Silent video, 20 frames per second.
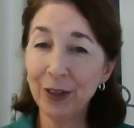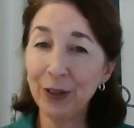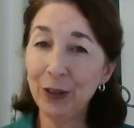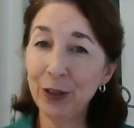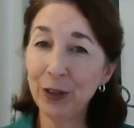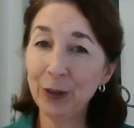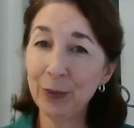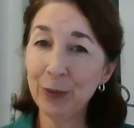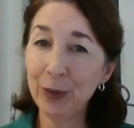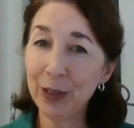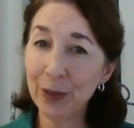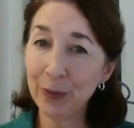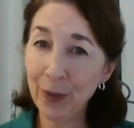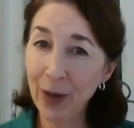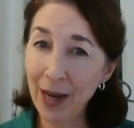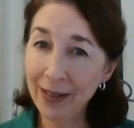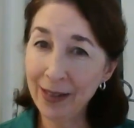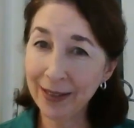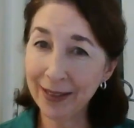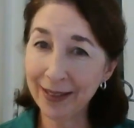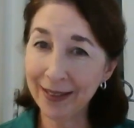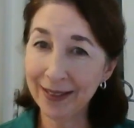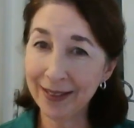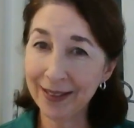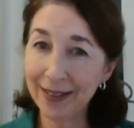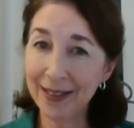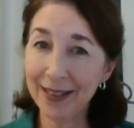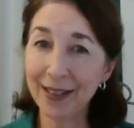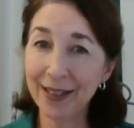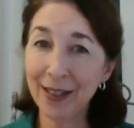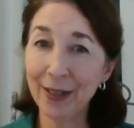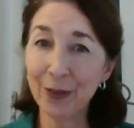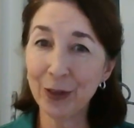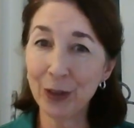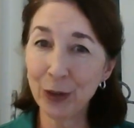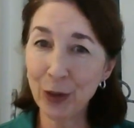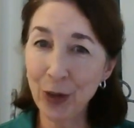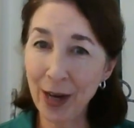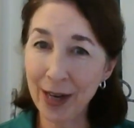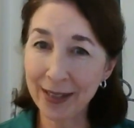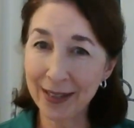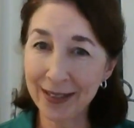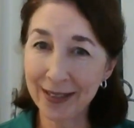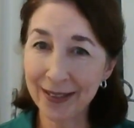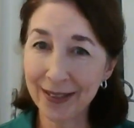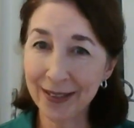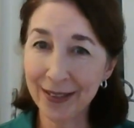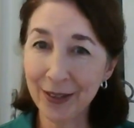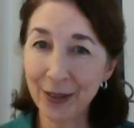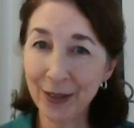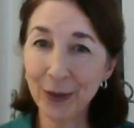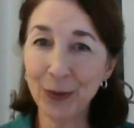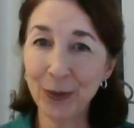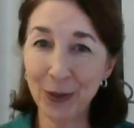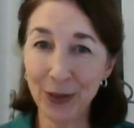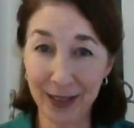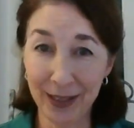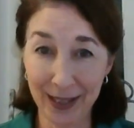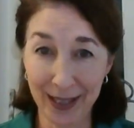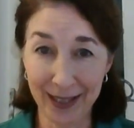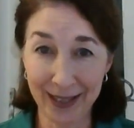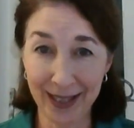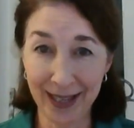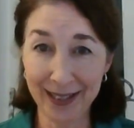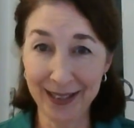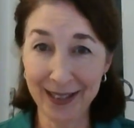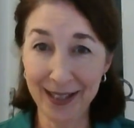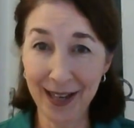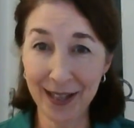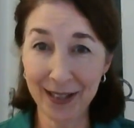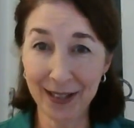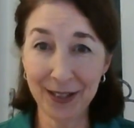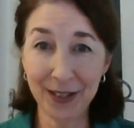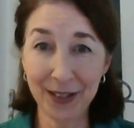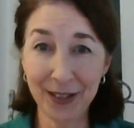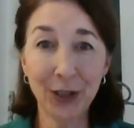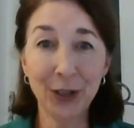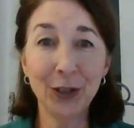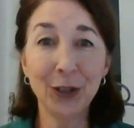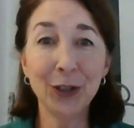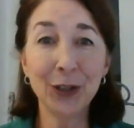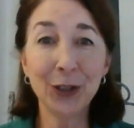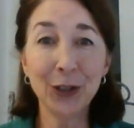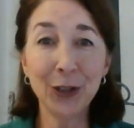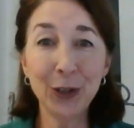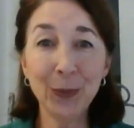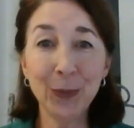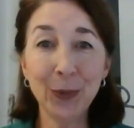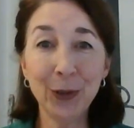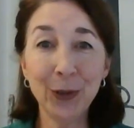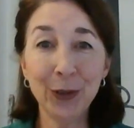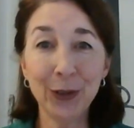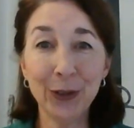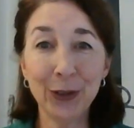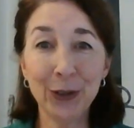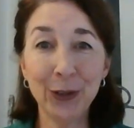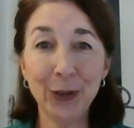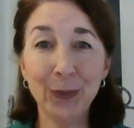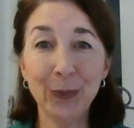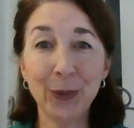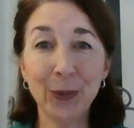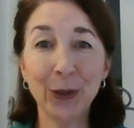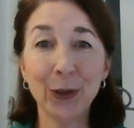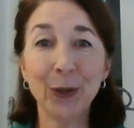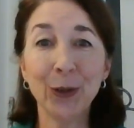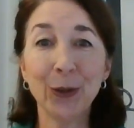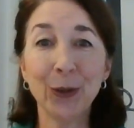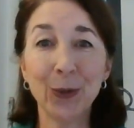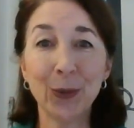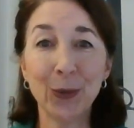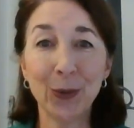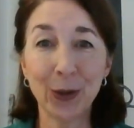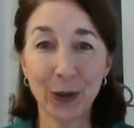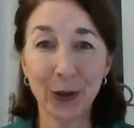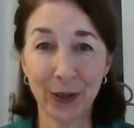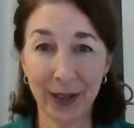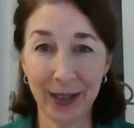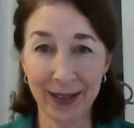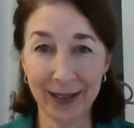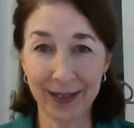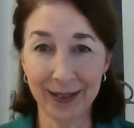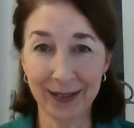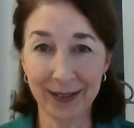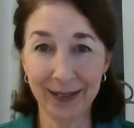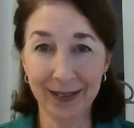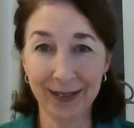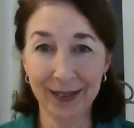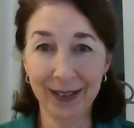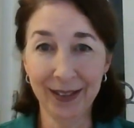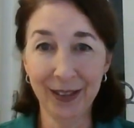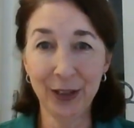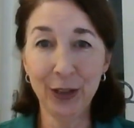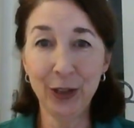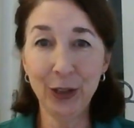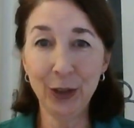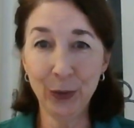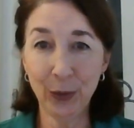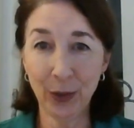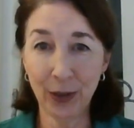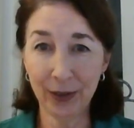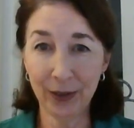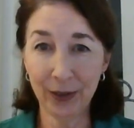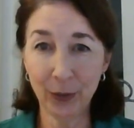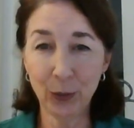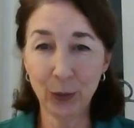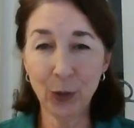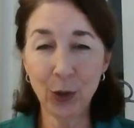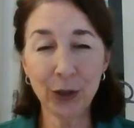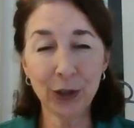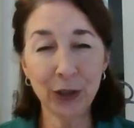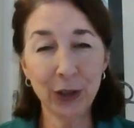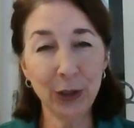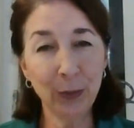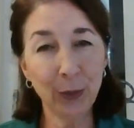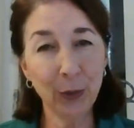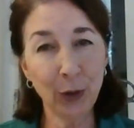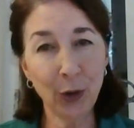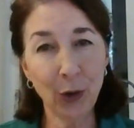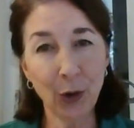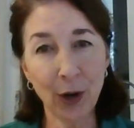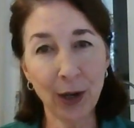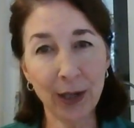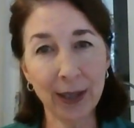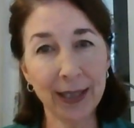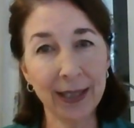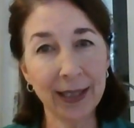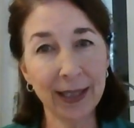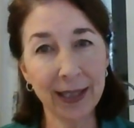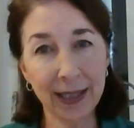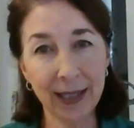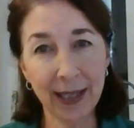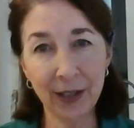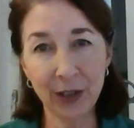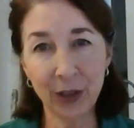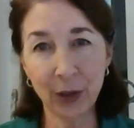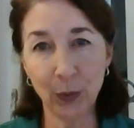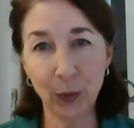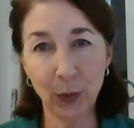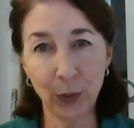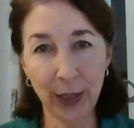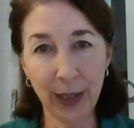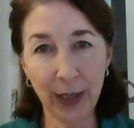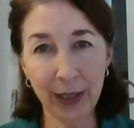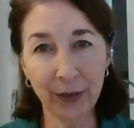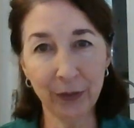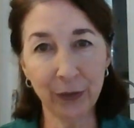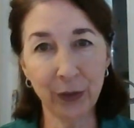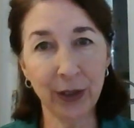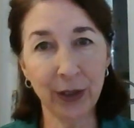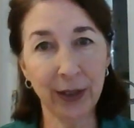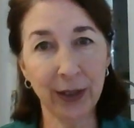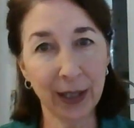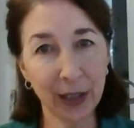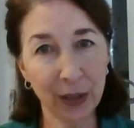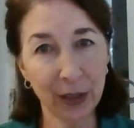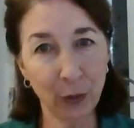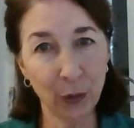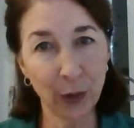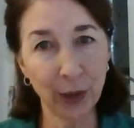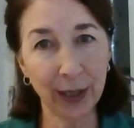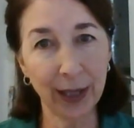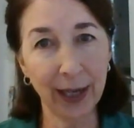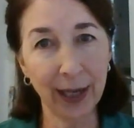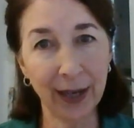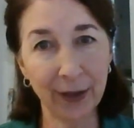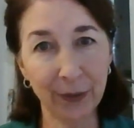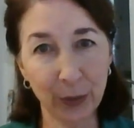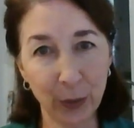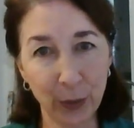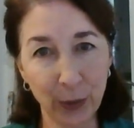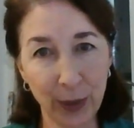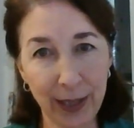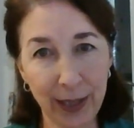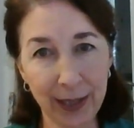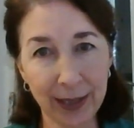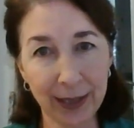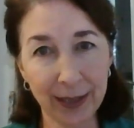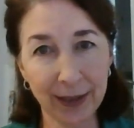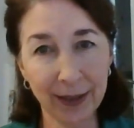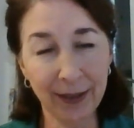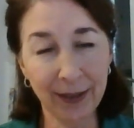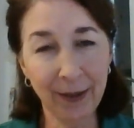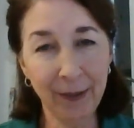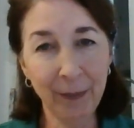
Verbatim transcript: You're going to be smiling instead of stressed when you take that test super, super worth it. Do it. Work super hard six days a week for the next four and a half weeks.